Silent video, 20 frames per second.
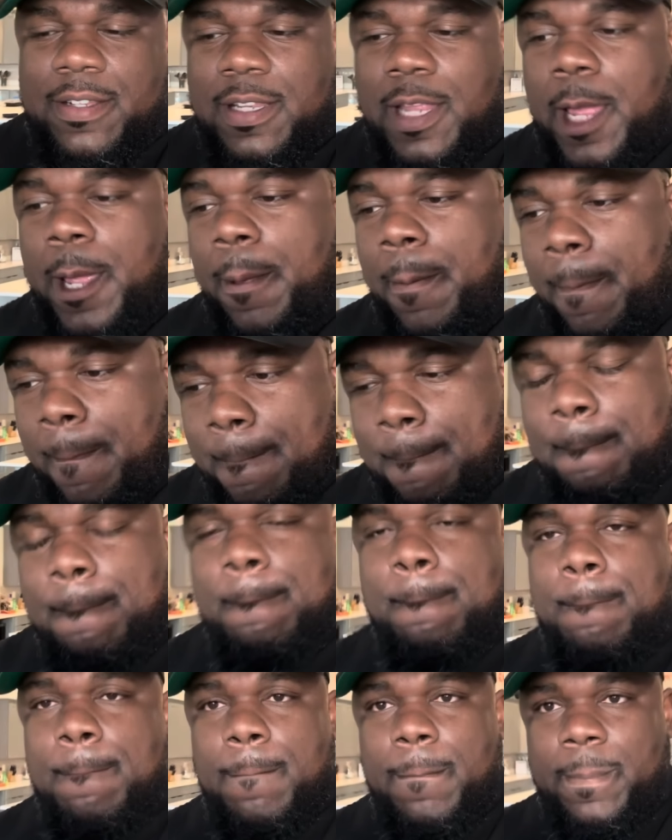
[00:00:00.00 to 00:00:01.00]
Like,
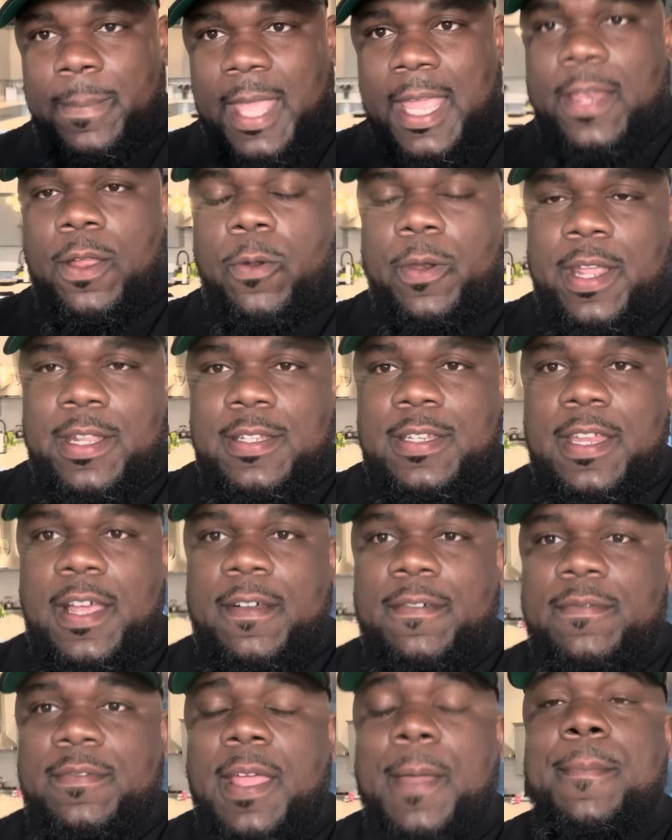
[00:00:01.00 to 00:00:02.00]
they know their
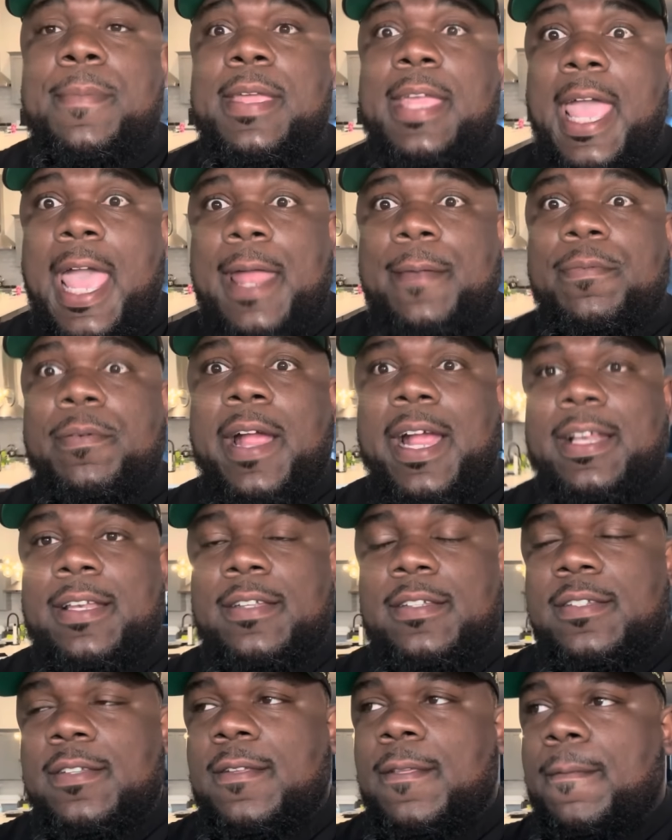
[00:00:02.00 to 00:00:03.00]
stuff. They be at
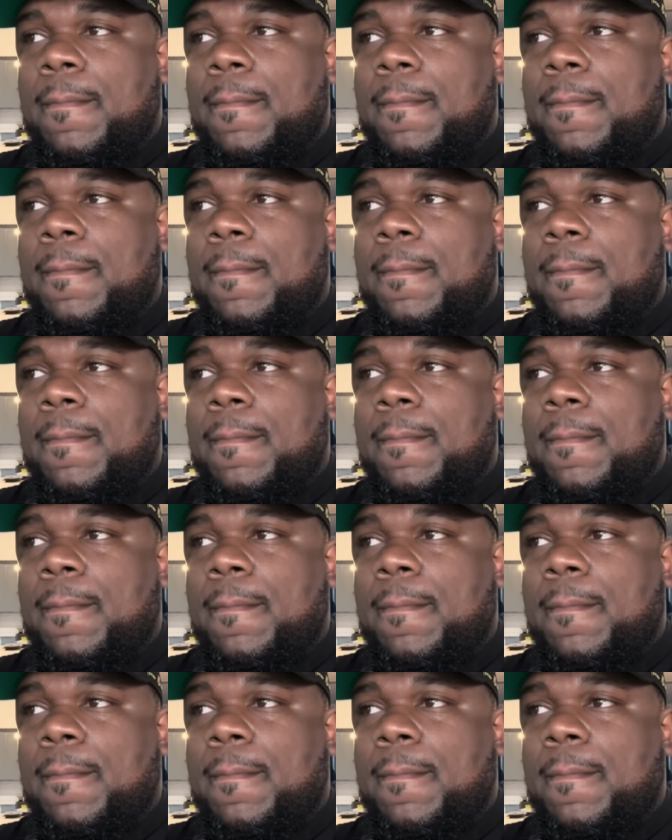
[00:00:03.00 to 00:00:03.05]
practice.